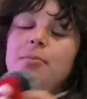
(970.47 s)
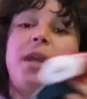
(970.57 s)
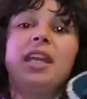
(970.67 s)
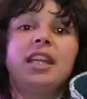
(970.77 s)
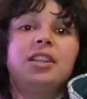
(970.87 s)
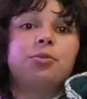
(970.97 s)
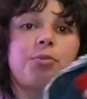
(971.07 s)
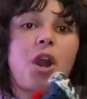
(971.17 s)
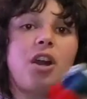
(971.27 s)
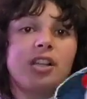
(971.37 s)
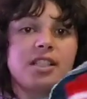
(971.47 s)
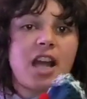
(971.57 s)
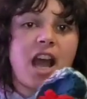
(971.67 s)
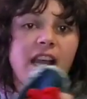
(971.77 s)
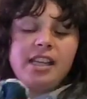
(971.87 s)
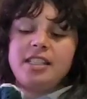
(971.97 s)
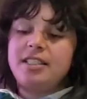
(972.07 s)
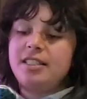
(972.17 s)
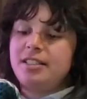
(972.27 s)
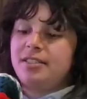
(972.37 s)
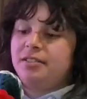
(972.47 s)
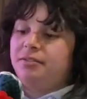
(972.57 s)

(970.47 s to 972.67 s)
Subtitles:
up making the wrong size,